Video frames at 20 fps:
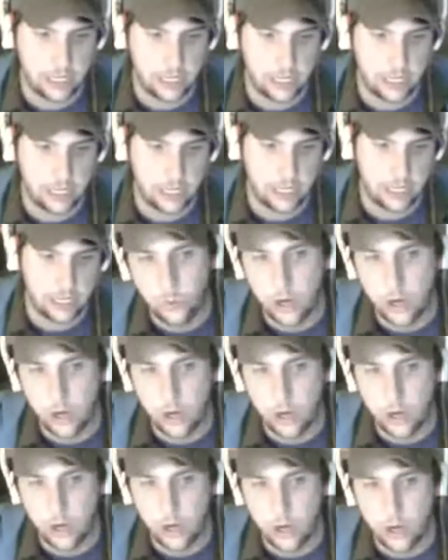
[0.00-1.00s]
original
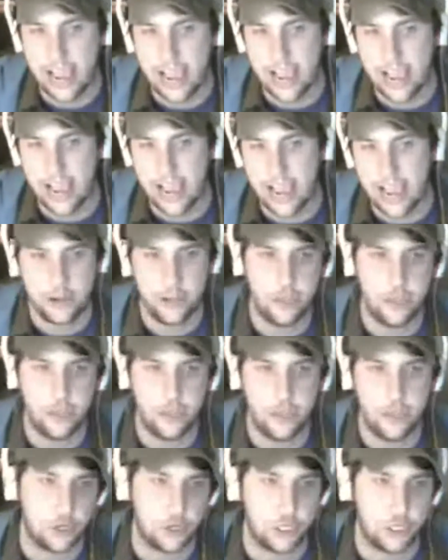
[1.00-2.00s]
one and
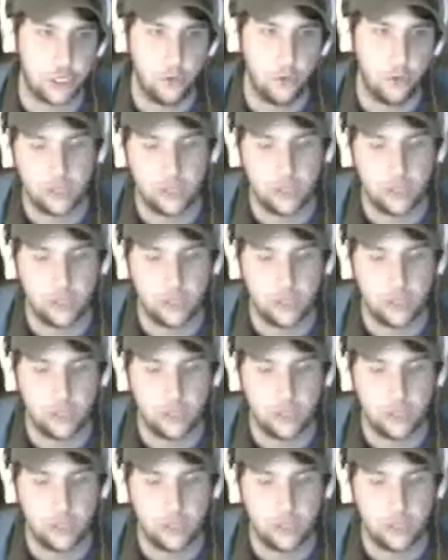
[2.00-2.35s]
number 2,